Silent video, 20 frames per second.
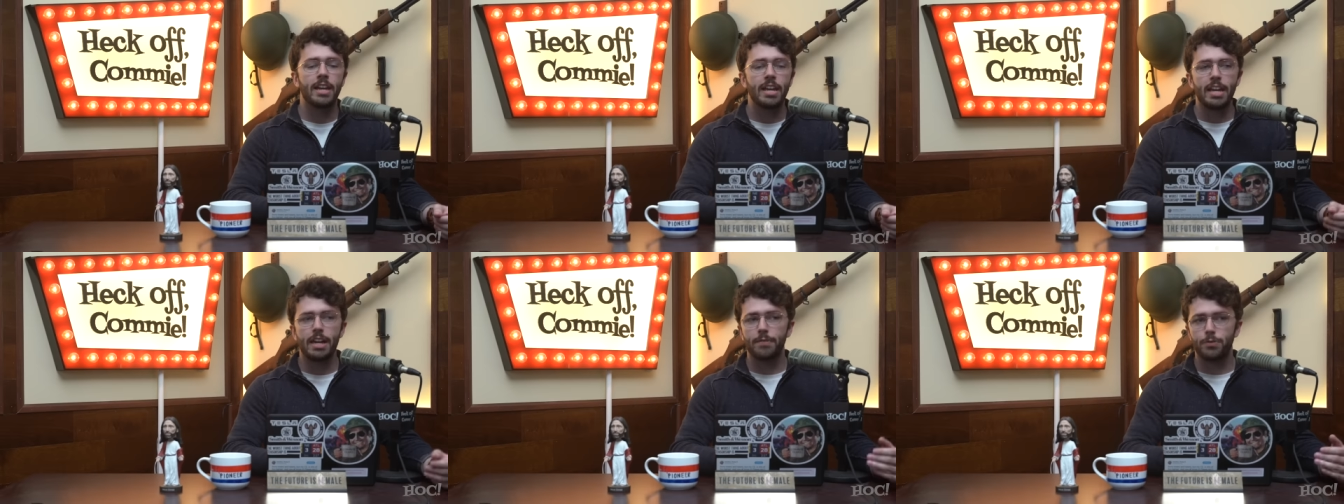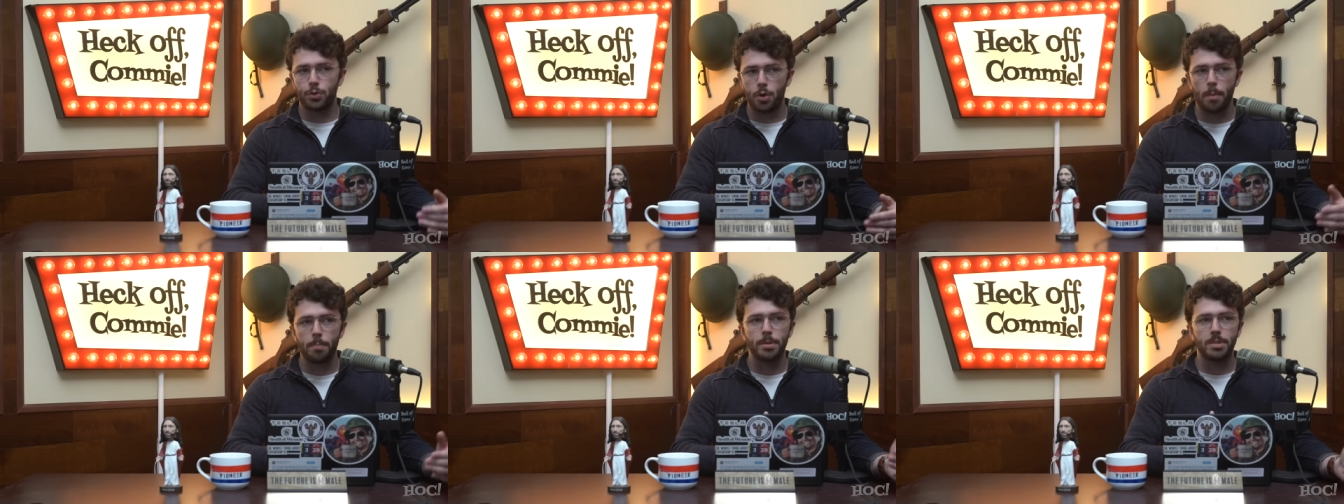If
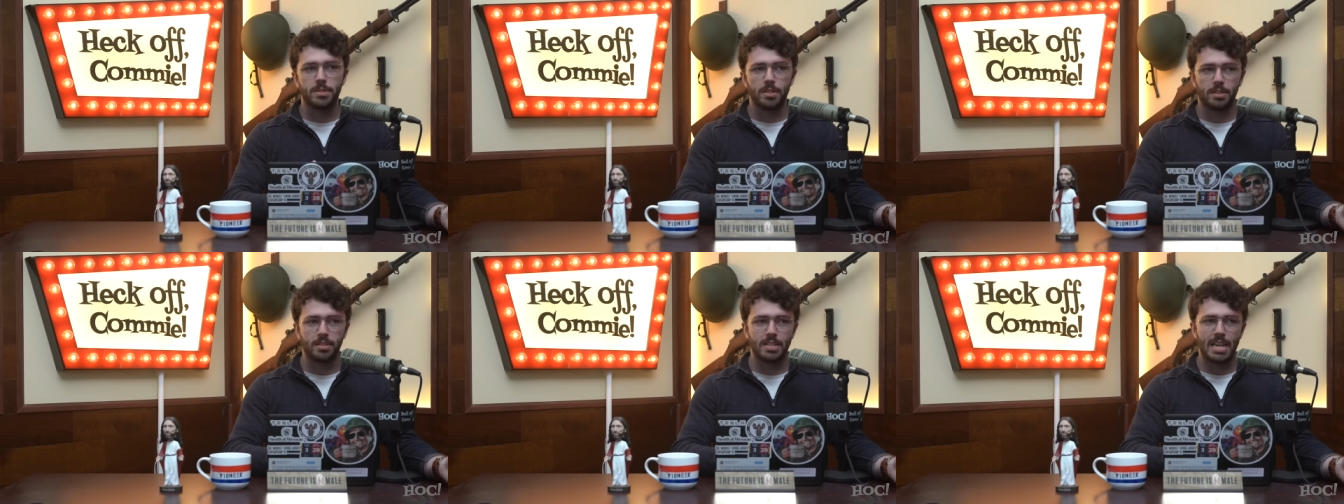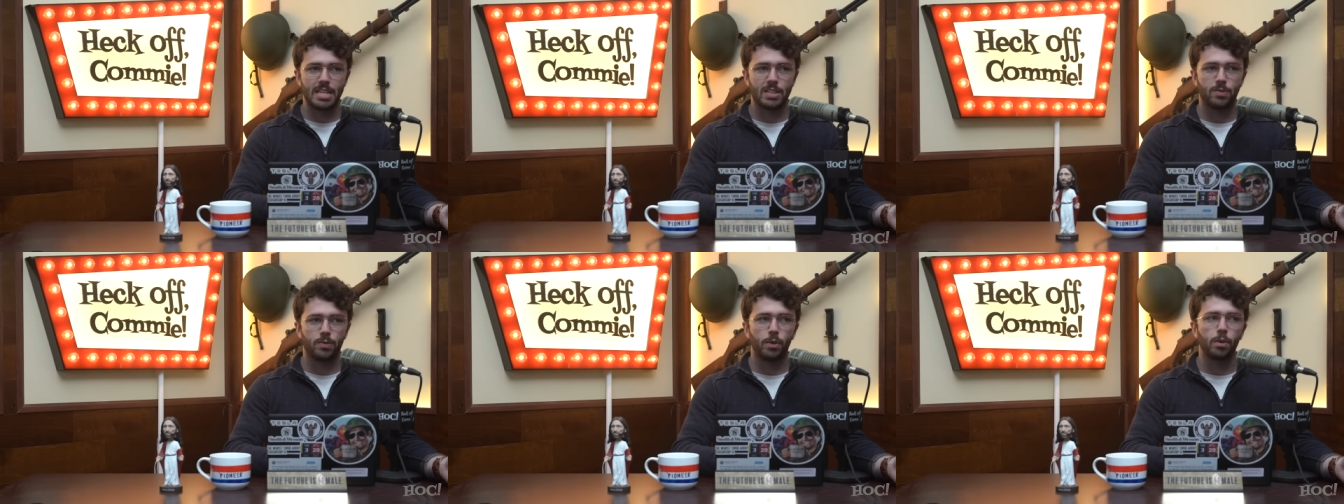Trump is
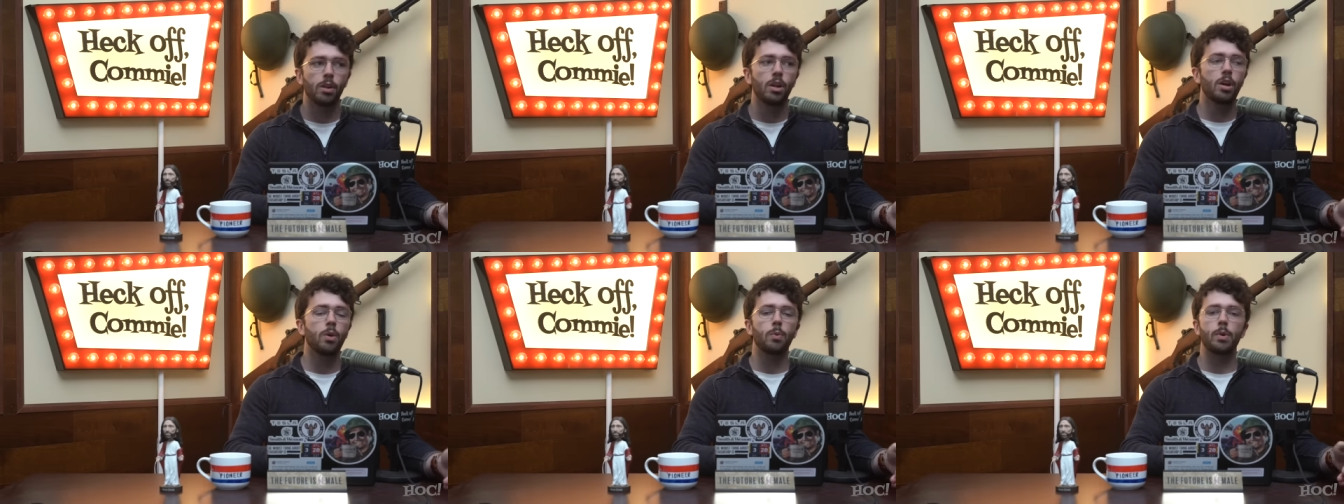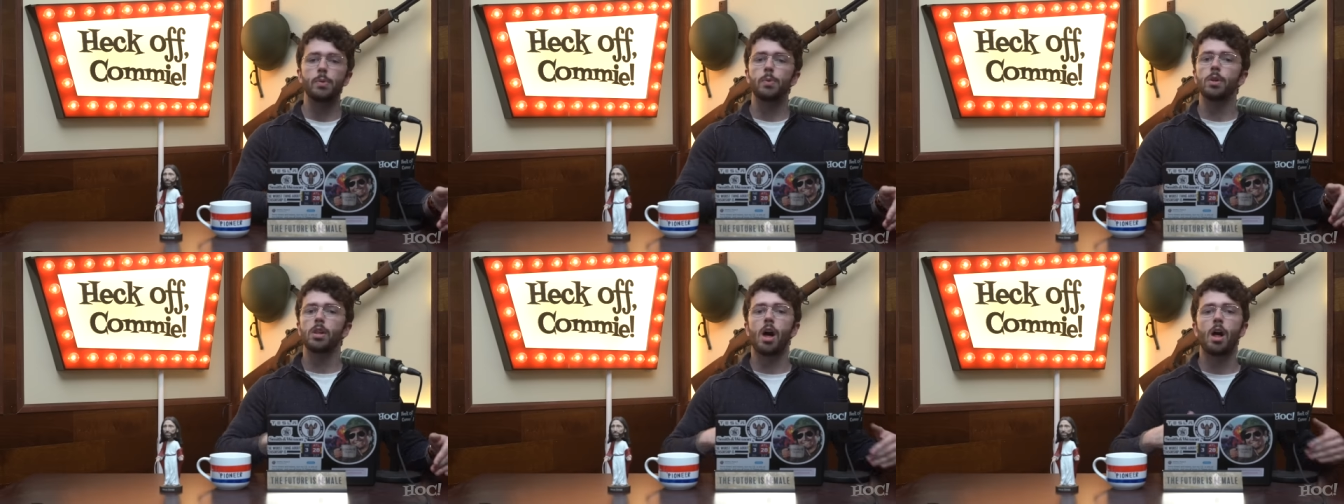successful,
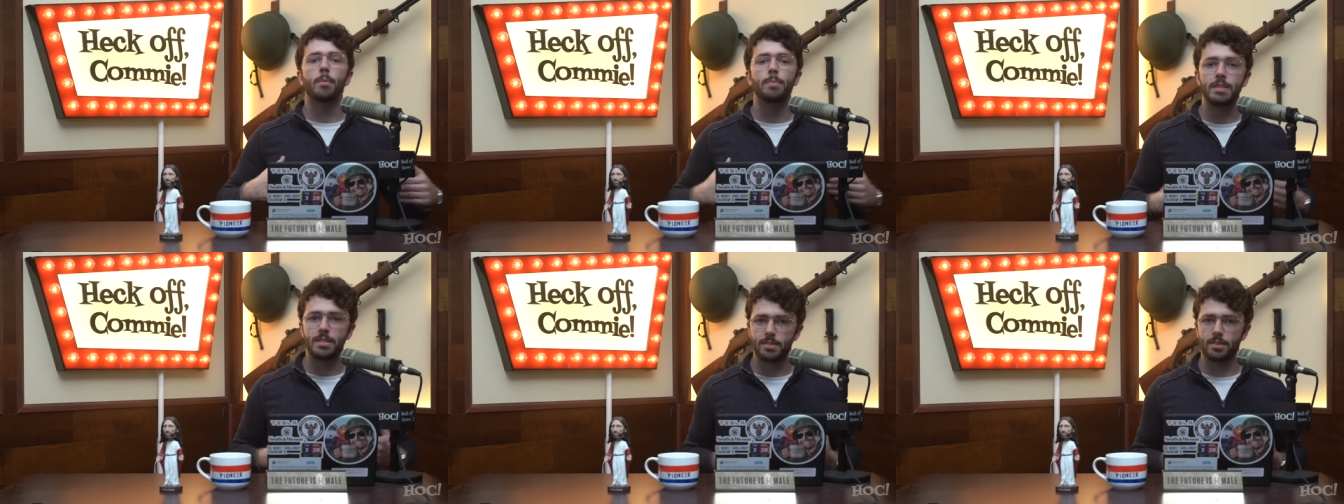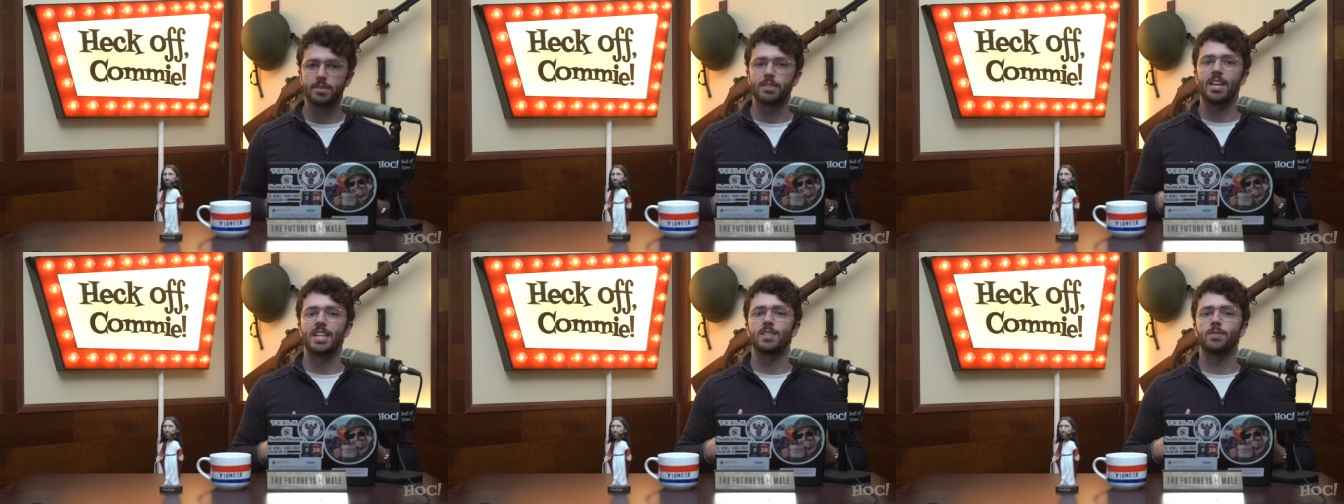we will all be
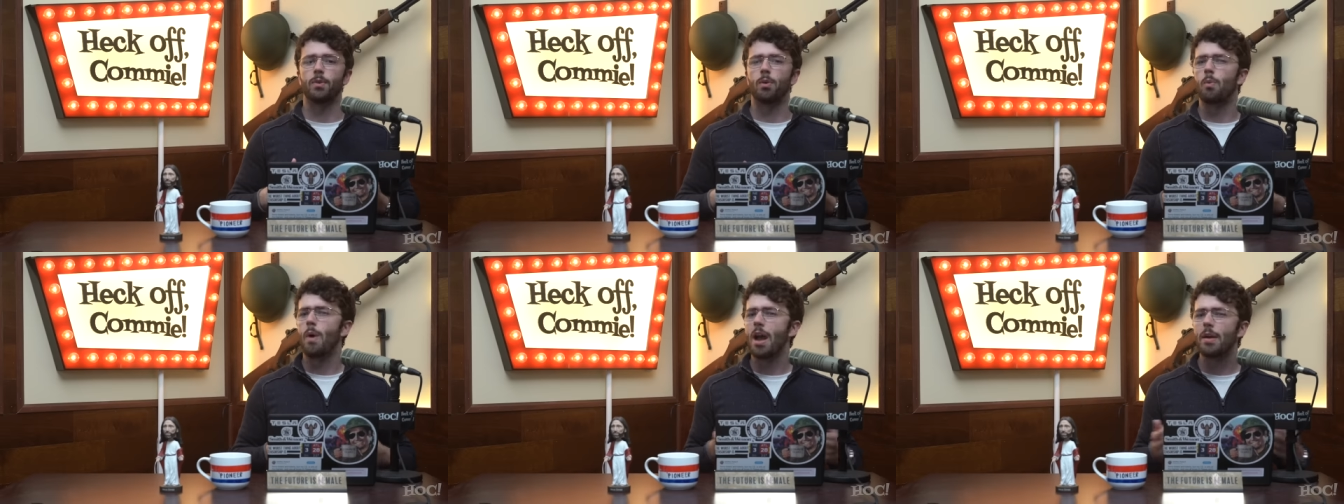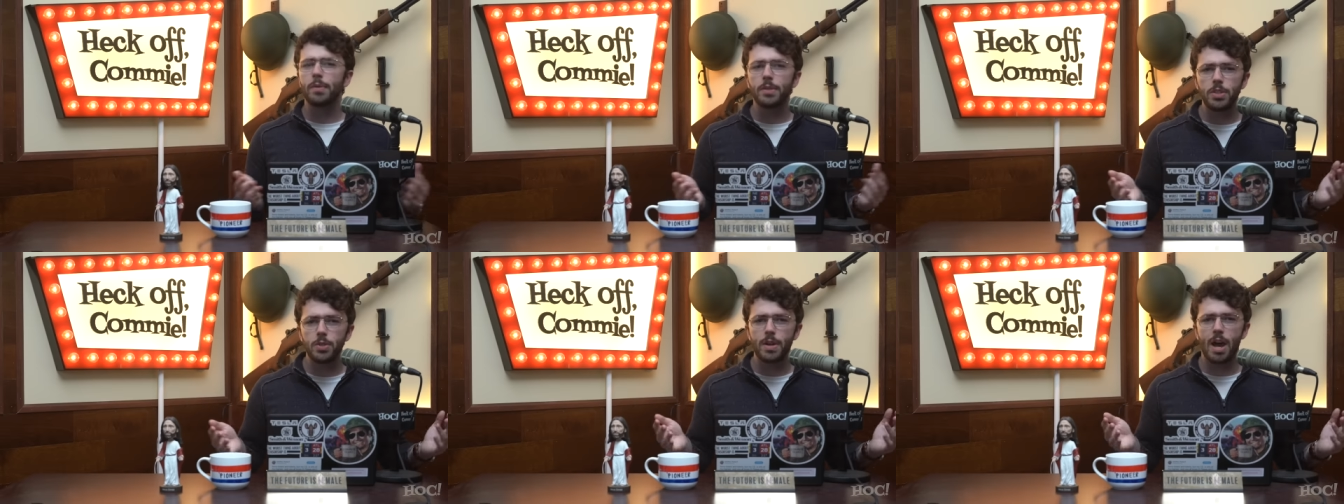successful. Why
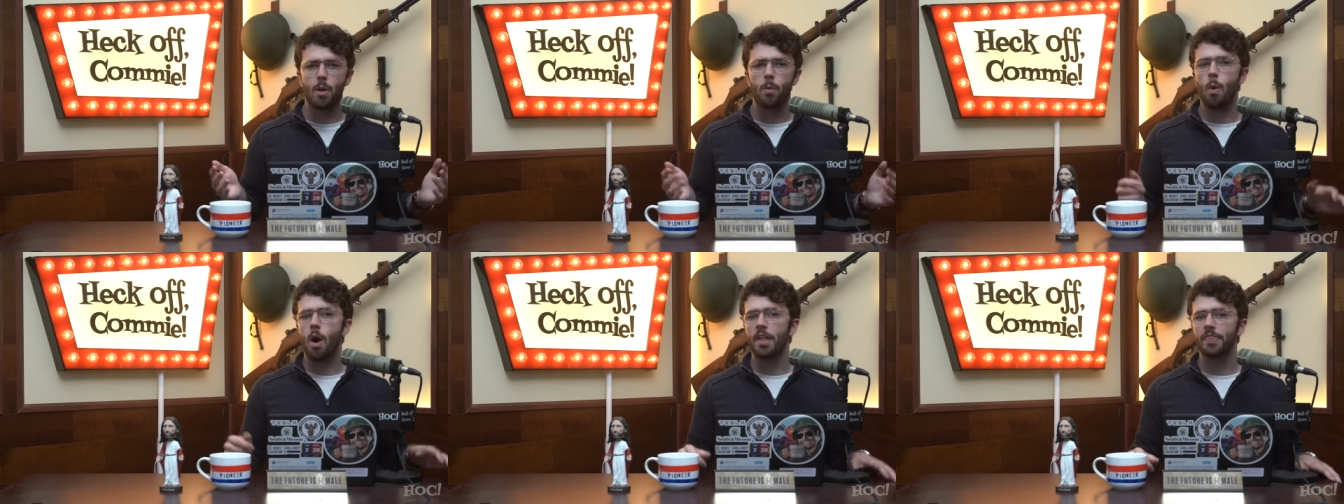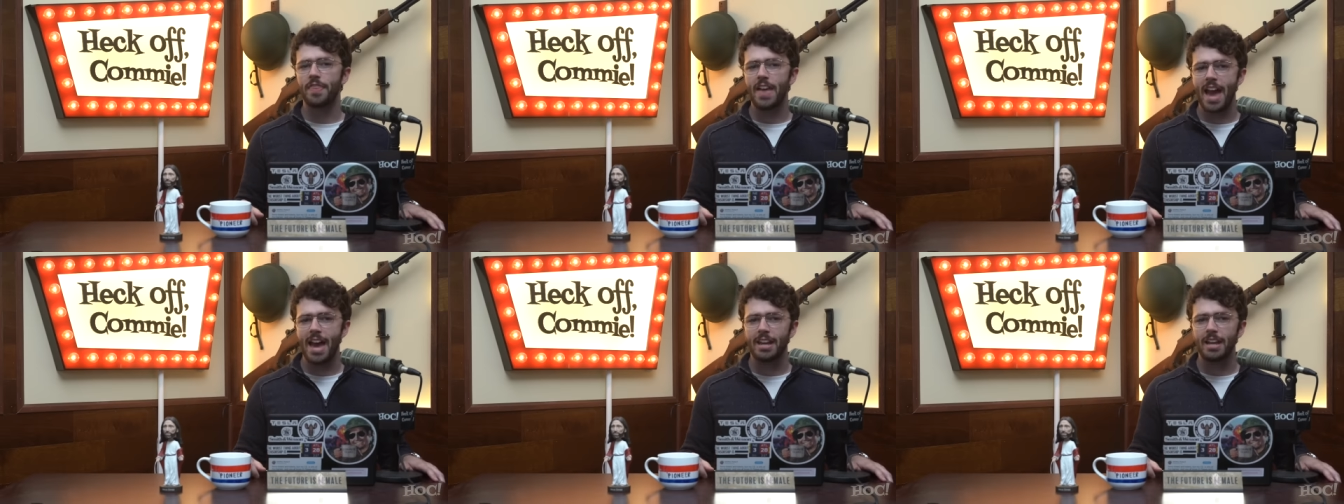would you? do not
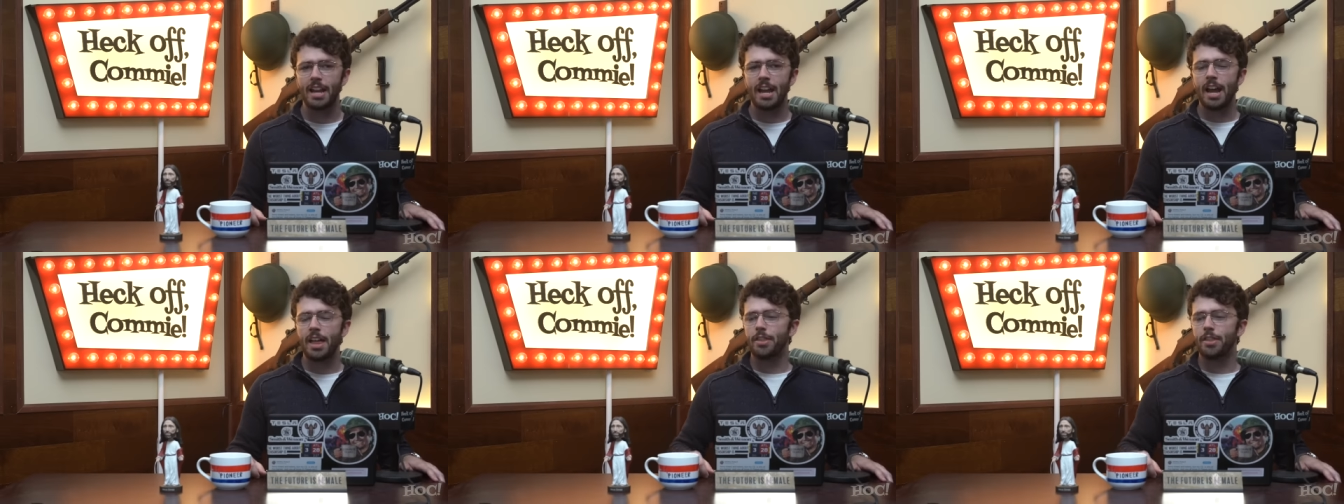want that.